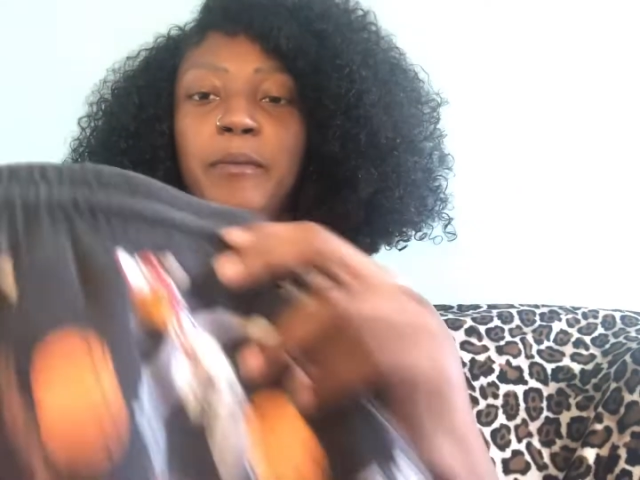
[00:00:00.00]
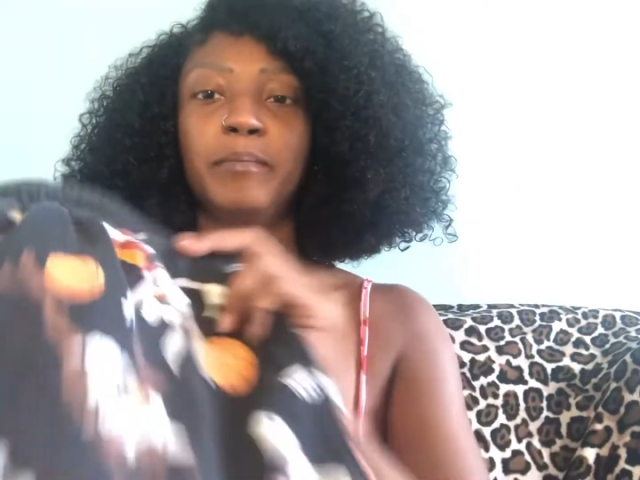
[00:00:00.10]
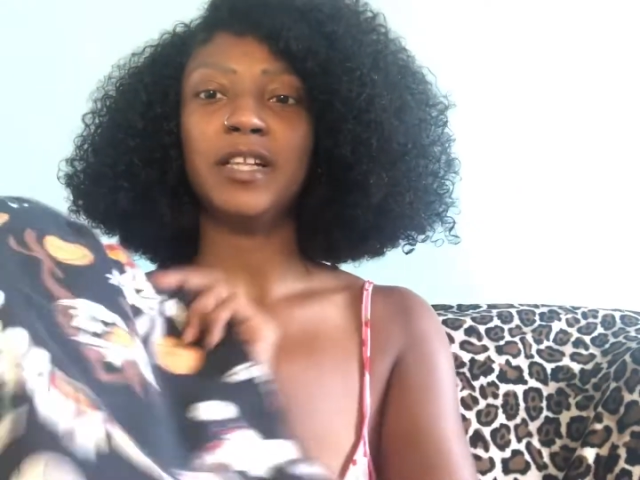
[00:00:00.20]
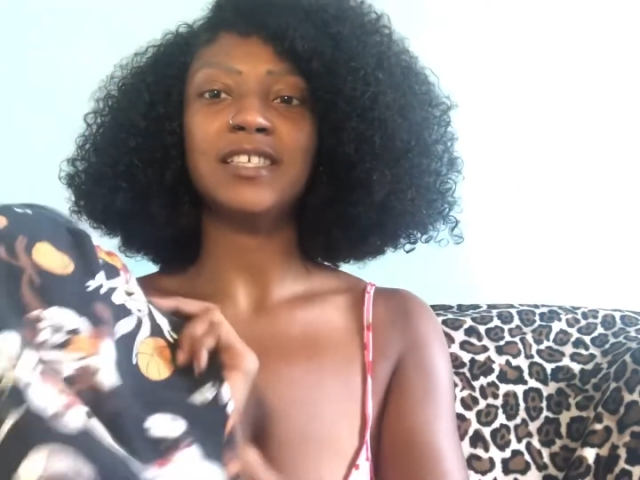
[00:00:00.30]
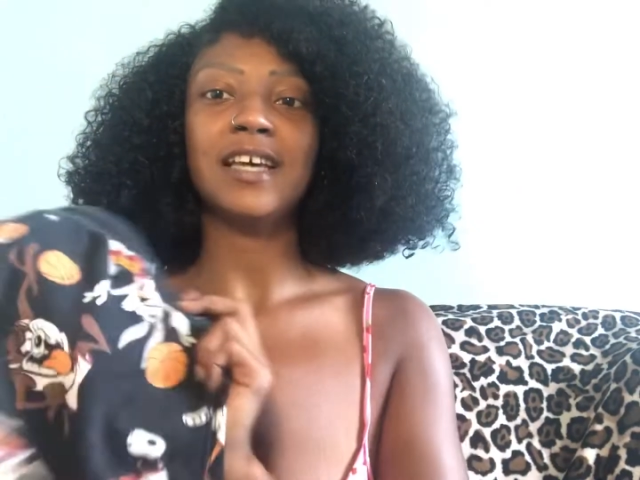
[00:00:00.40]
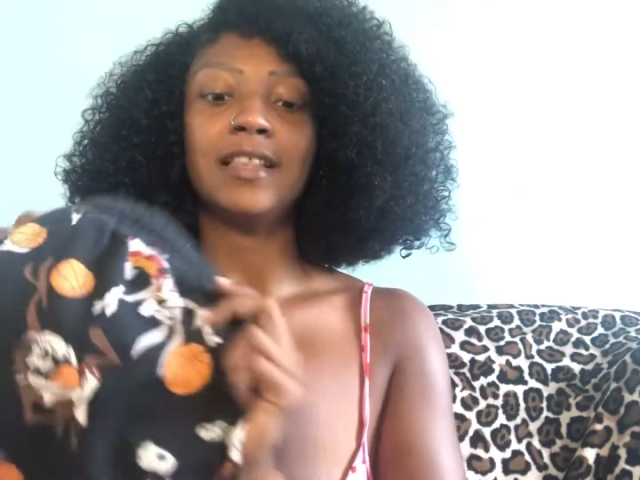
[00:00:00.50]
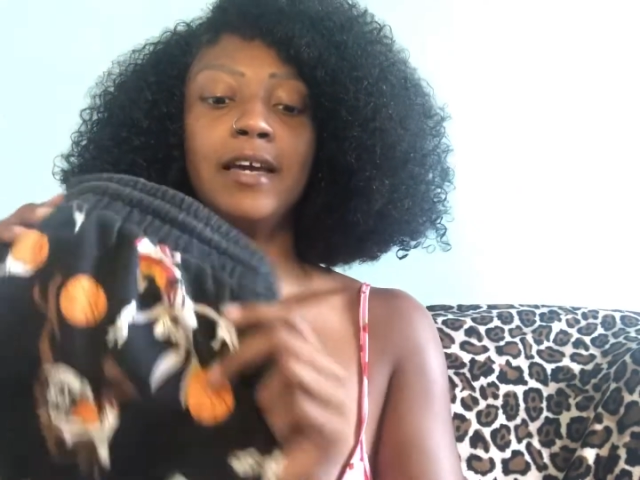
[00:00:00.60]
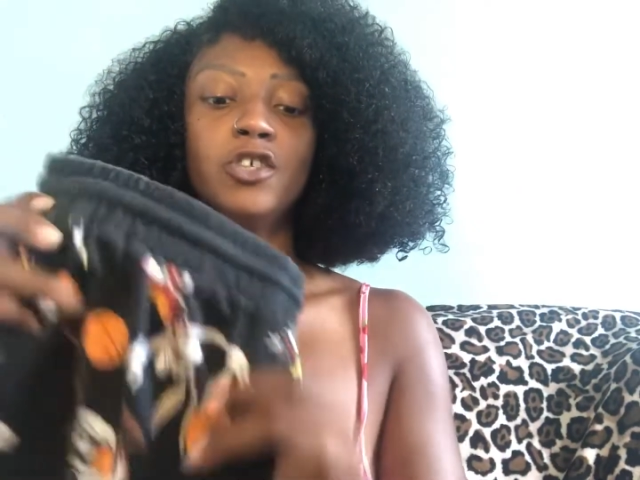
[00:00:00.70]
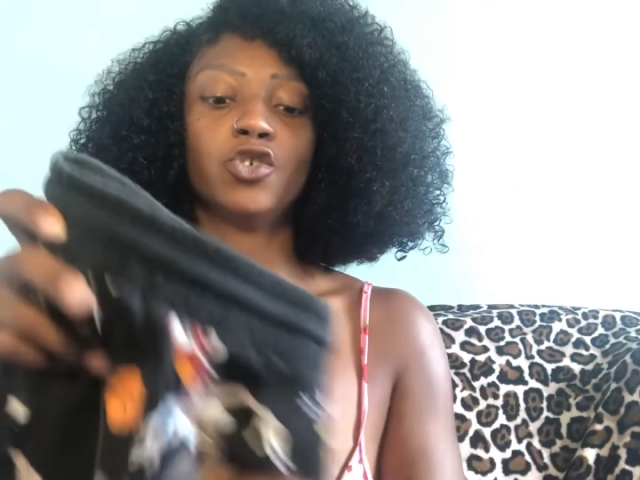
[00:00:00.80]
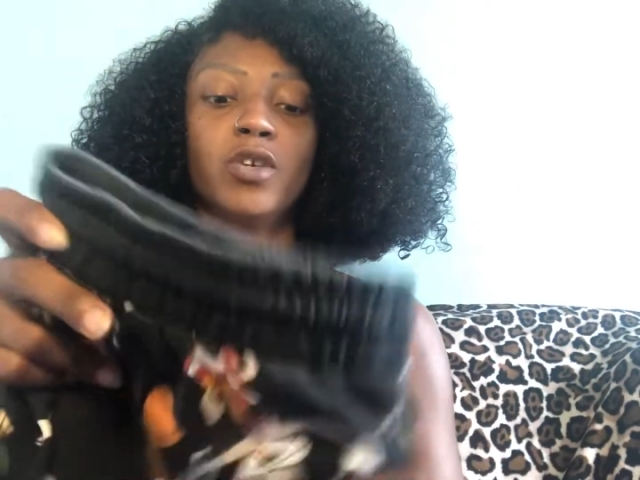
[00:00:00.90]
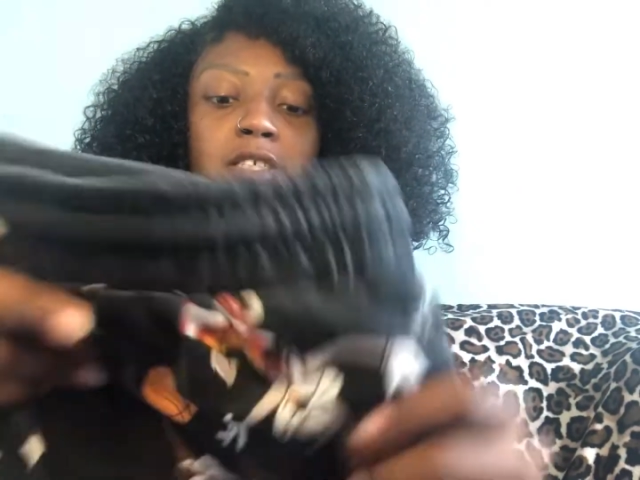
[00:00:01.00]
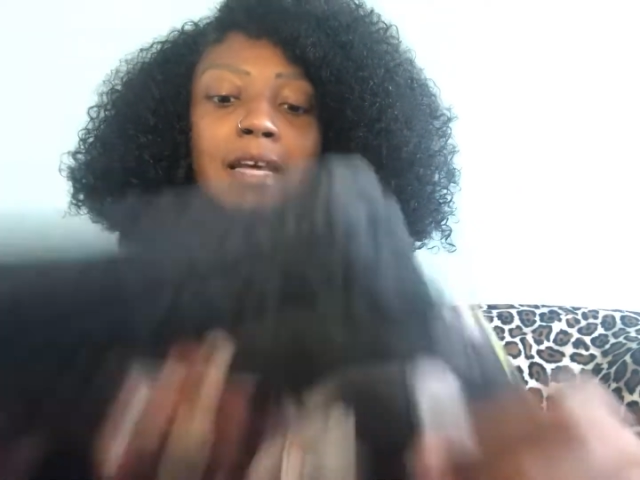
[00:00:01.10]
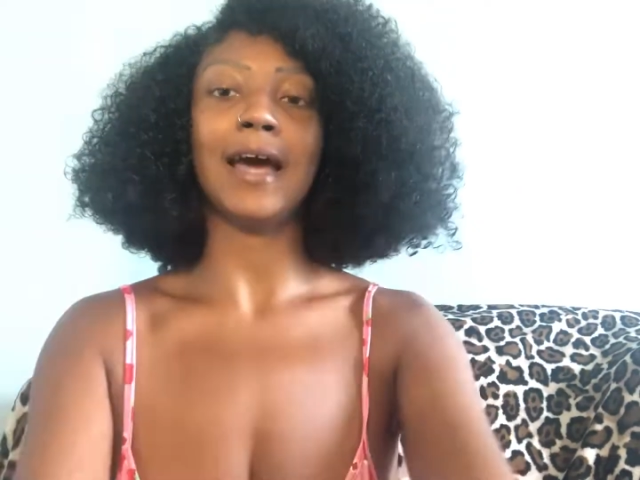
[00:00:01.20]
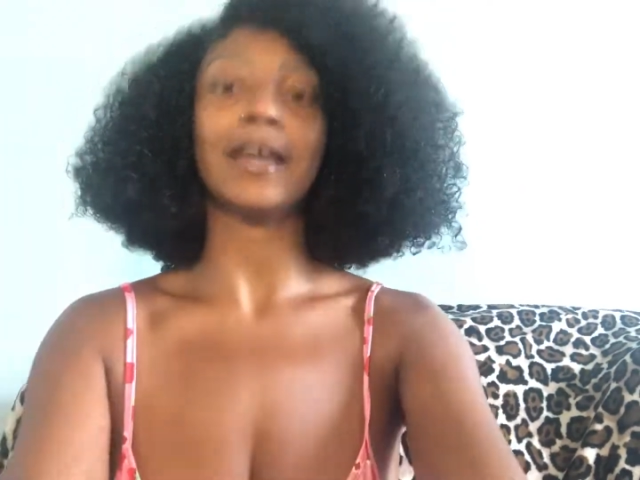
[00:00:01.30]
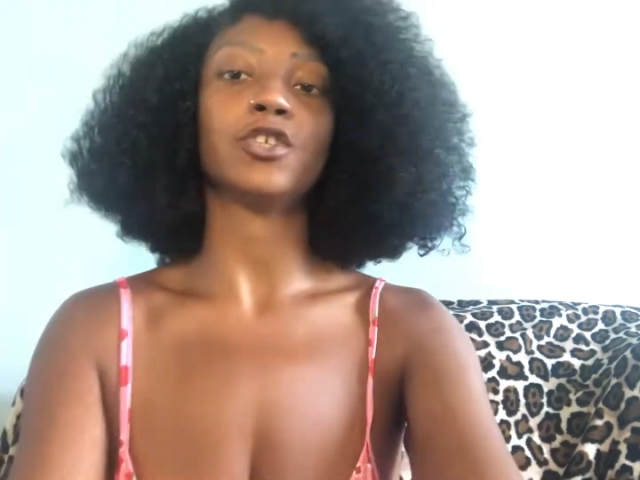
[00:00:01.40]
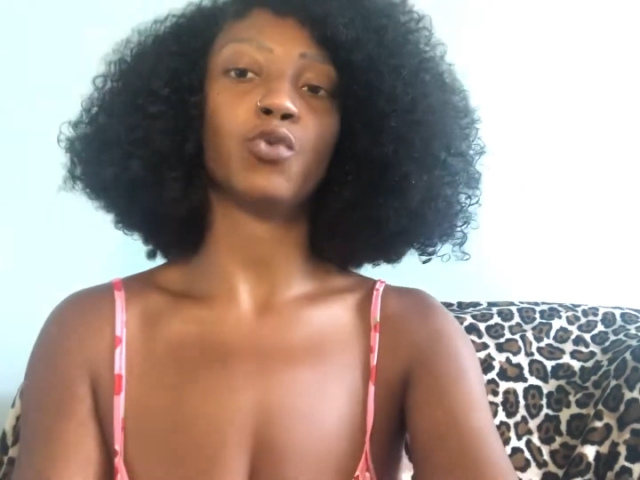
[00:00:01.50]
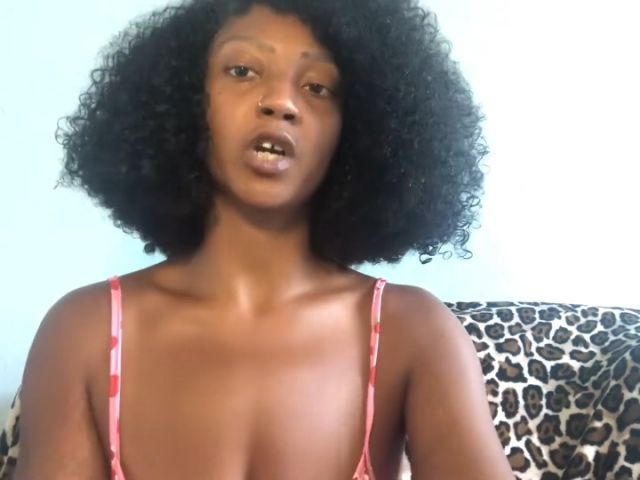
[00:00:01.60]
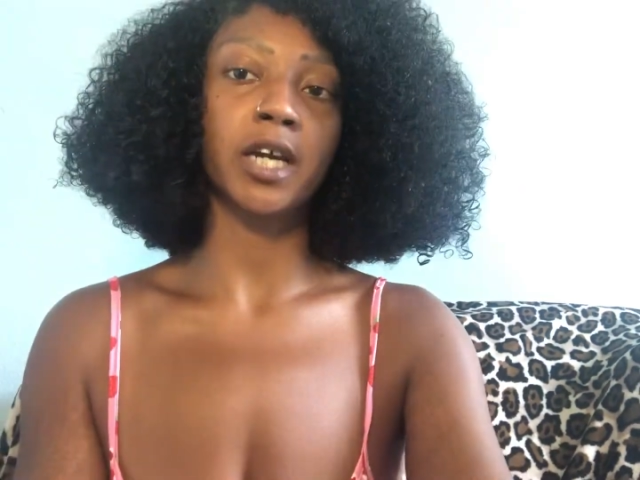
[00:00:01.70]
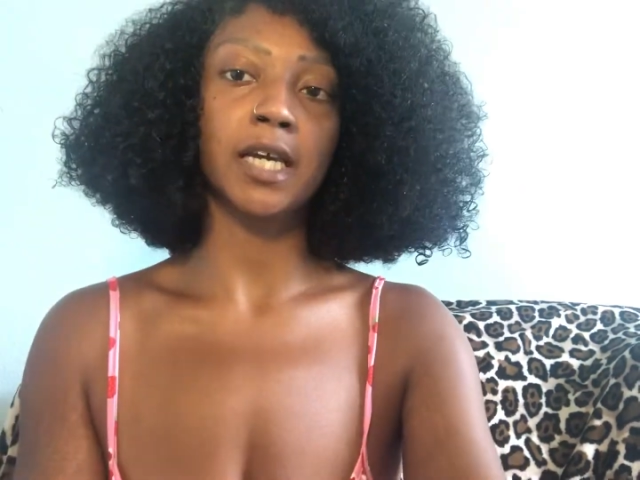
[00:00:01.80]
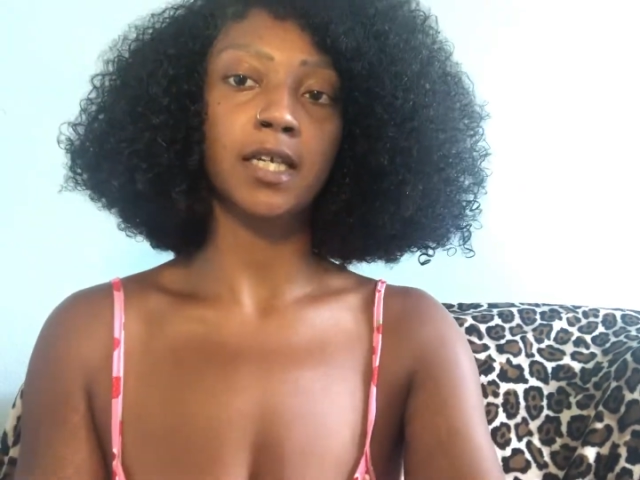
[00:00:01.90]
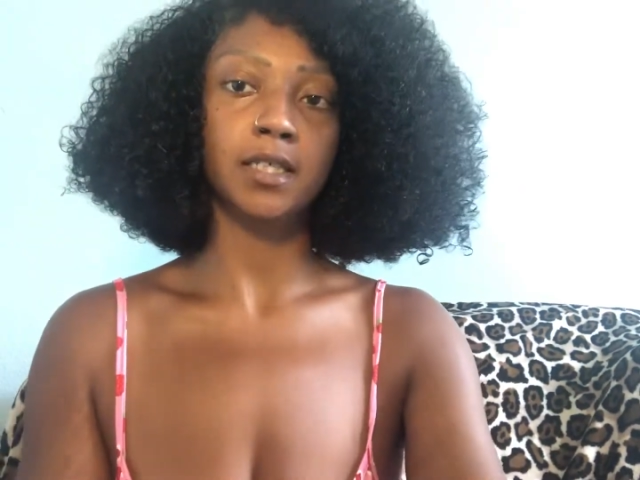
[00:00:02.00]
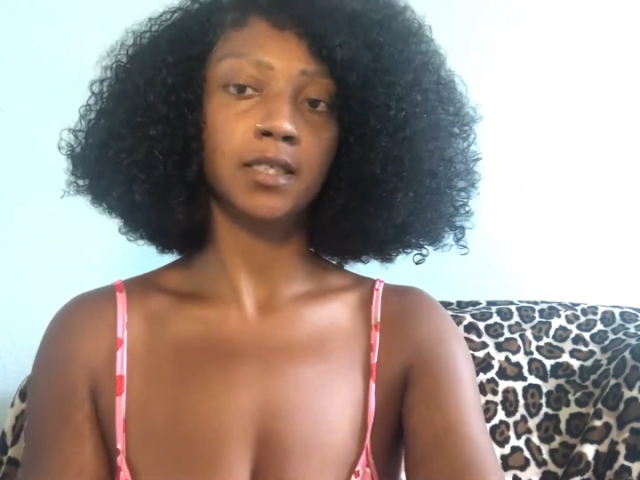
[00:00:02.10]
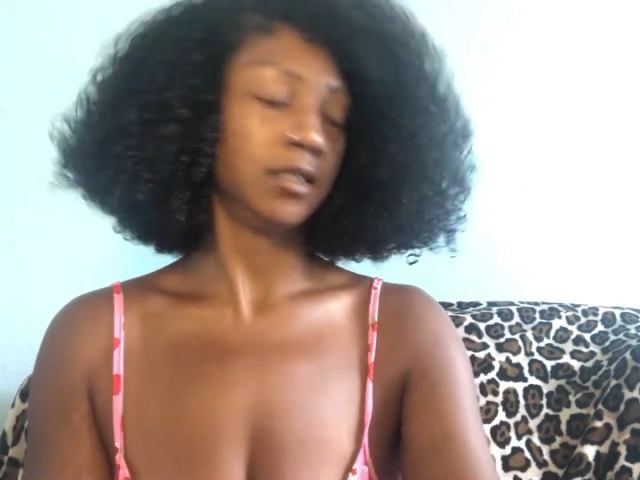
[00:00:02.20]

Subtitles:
Plus, I like shorts that I can twerk in.